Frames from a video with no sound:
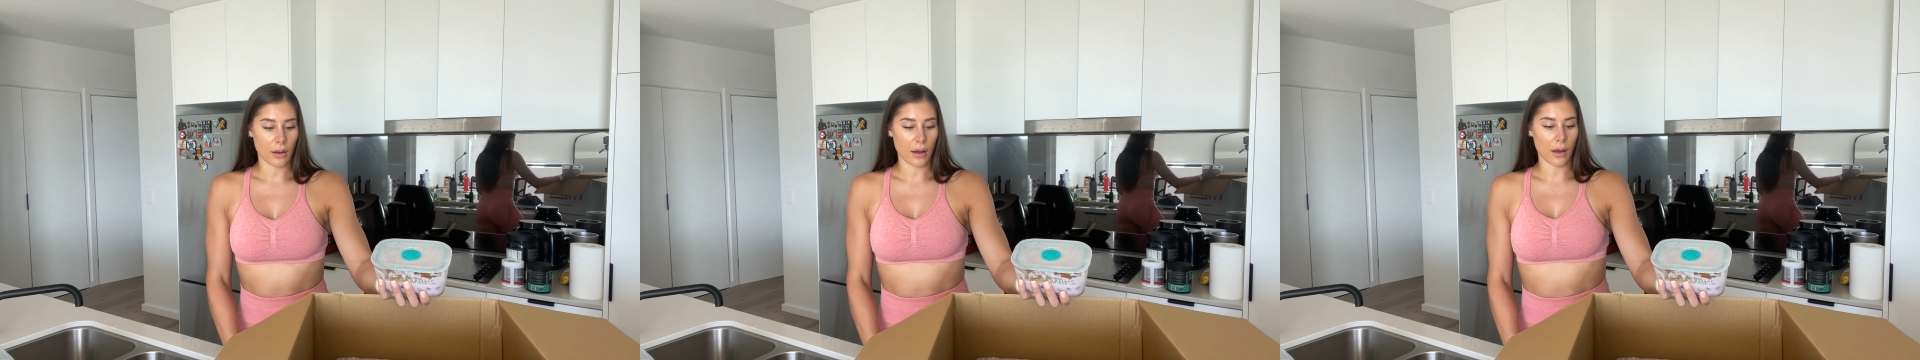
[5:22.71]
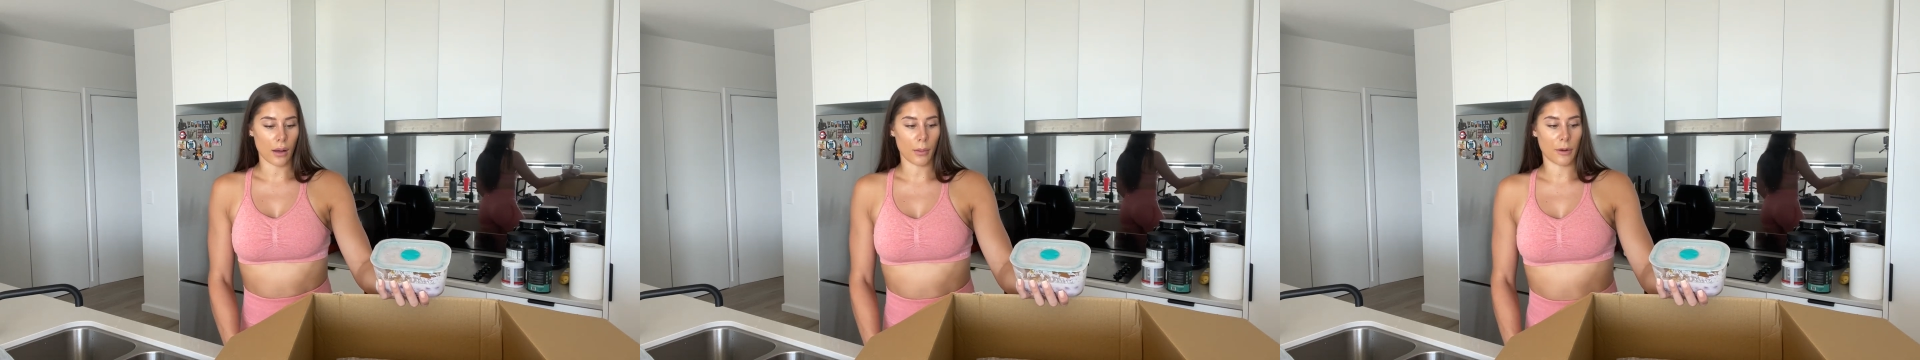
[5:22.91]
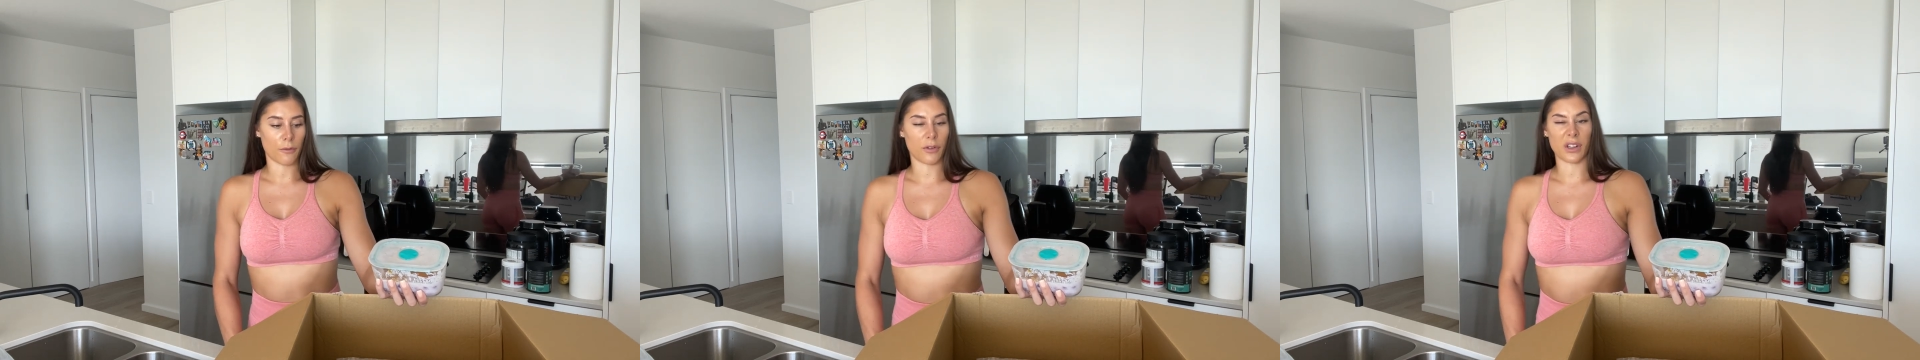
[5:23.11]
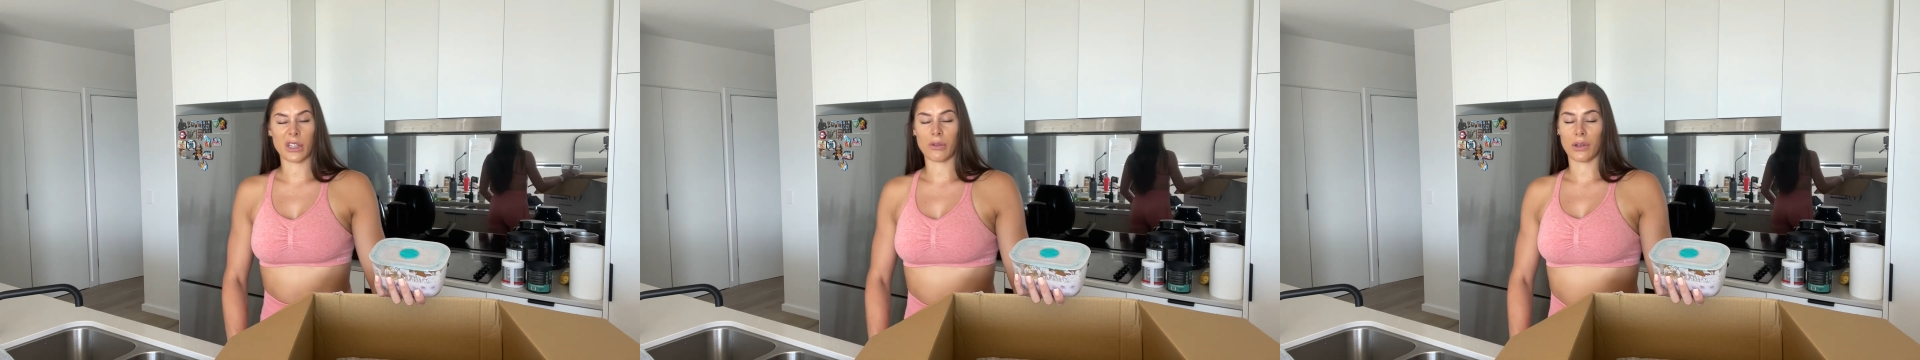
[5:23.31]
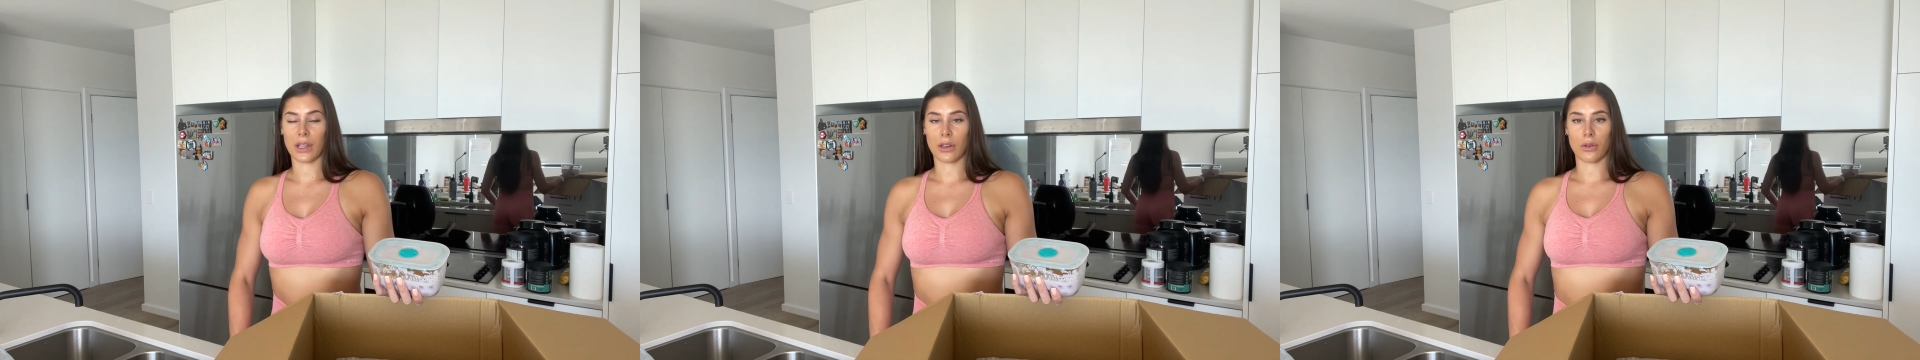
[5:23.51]
I'm
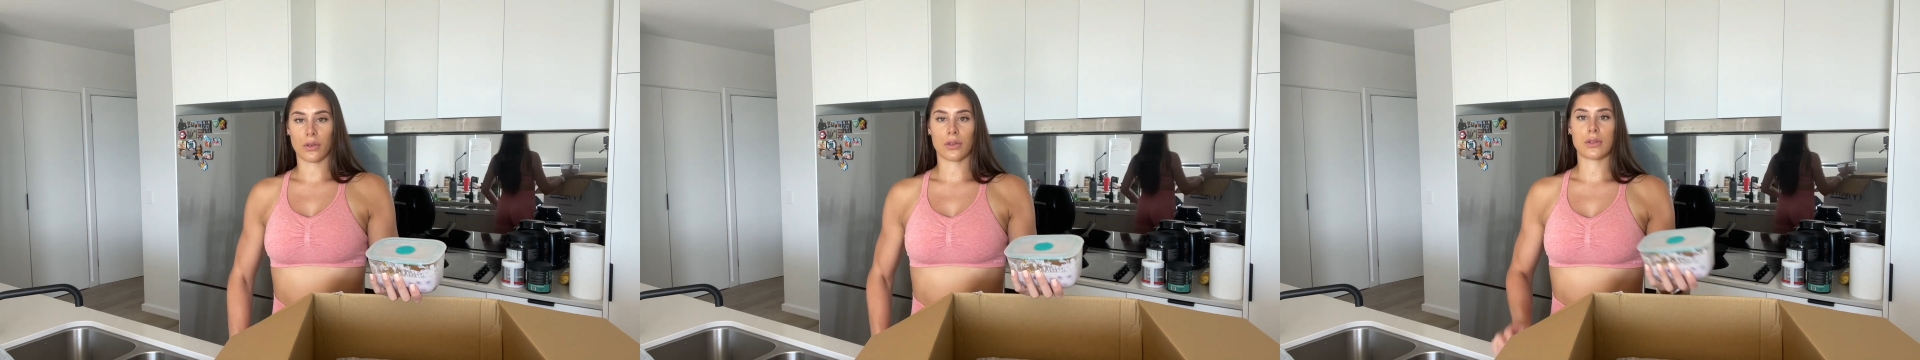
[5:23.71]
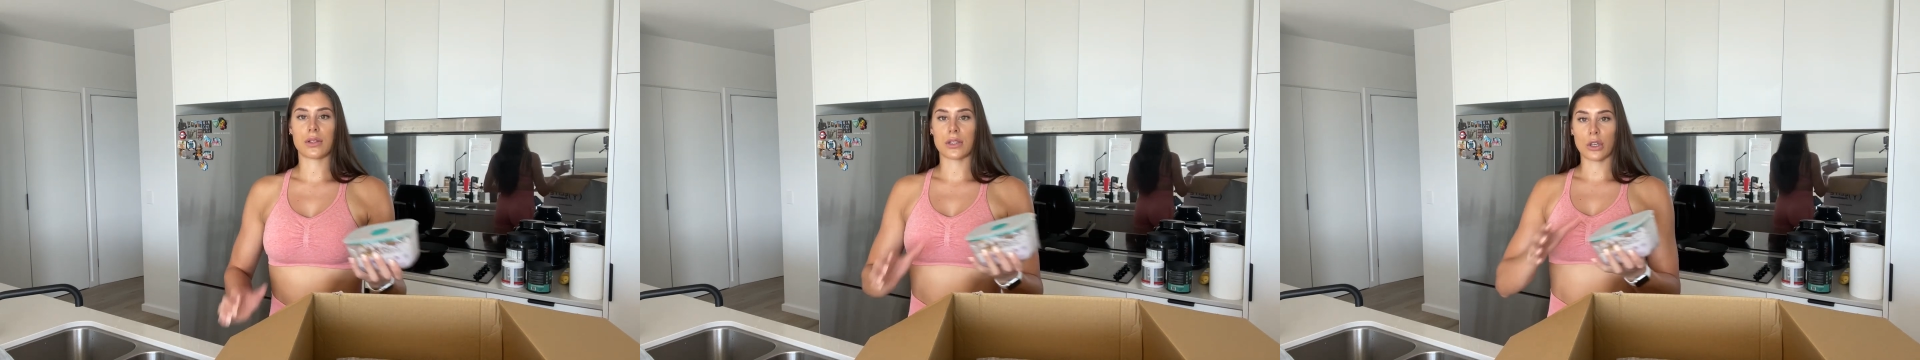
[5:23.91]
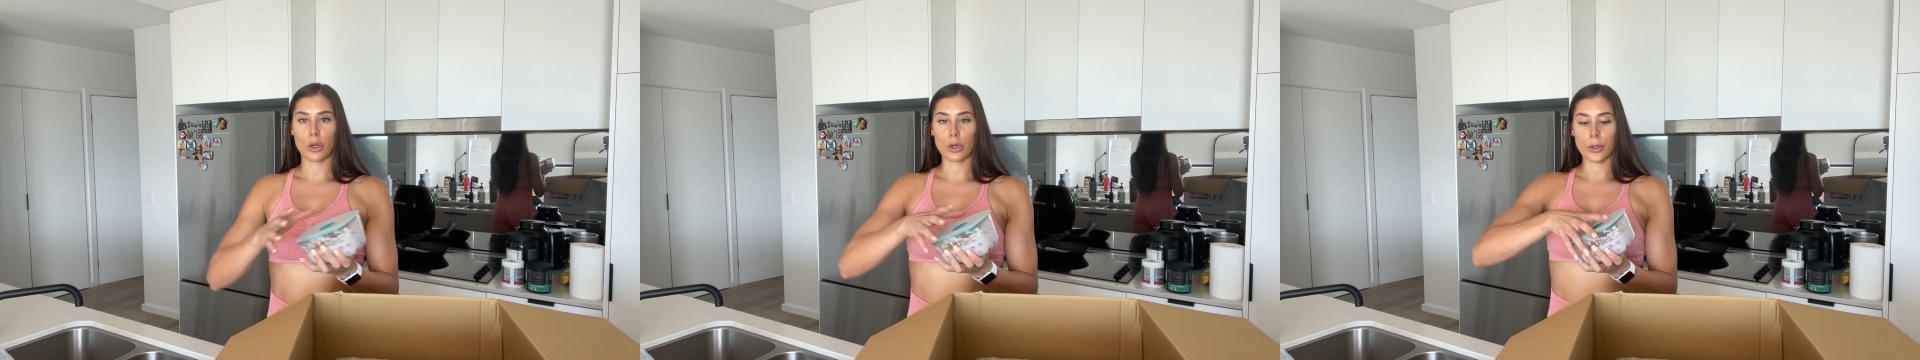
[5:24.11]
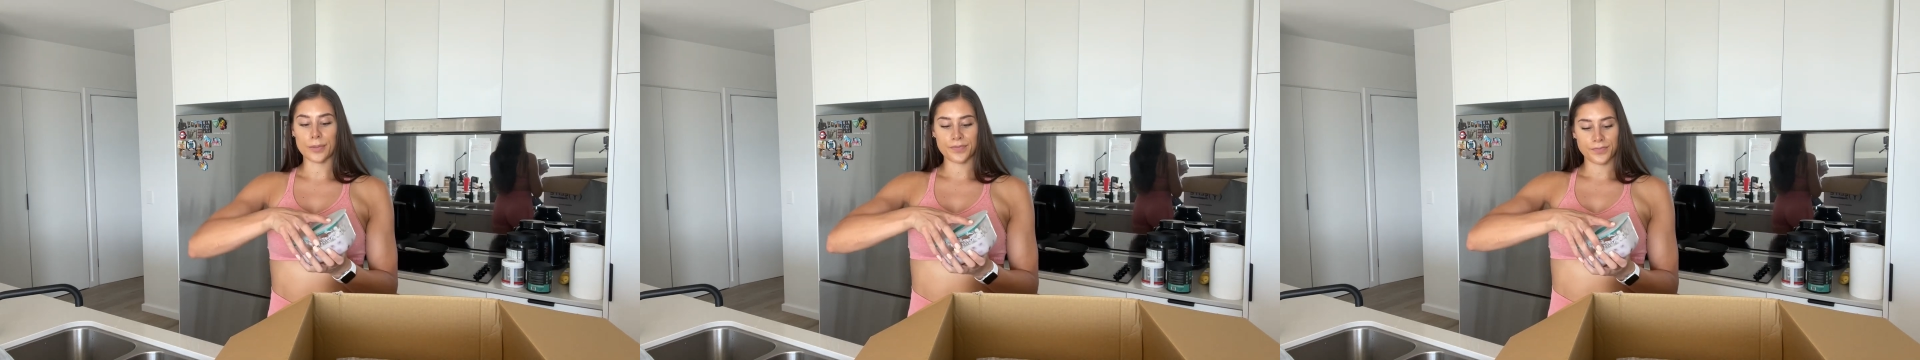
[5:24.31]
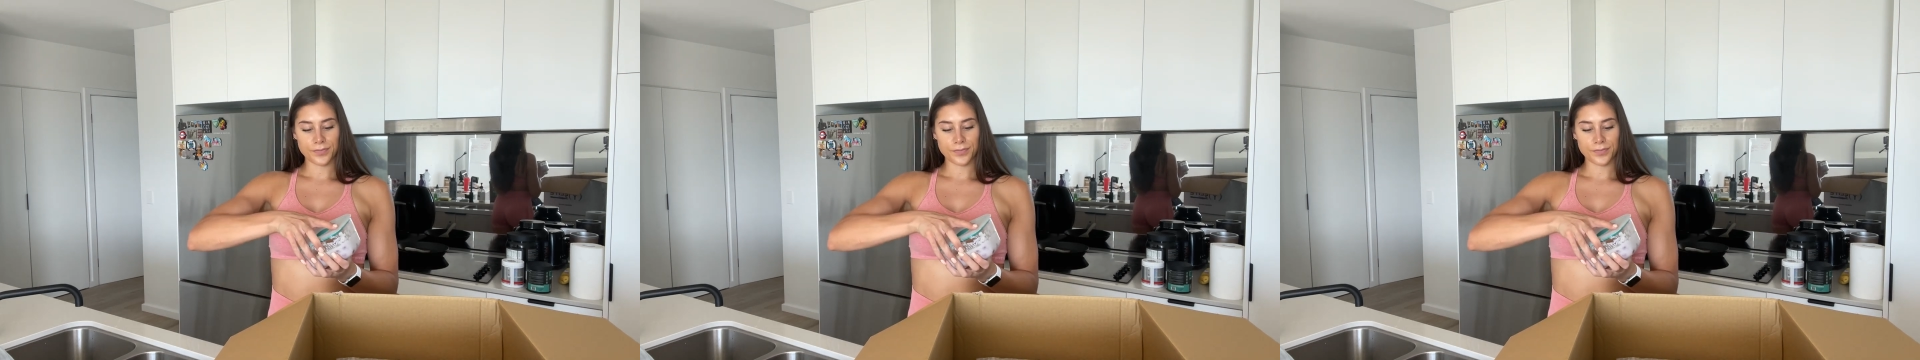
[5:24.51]
feeling really good. So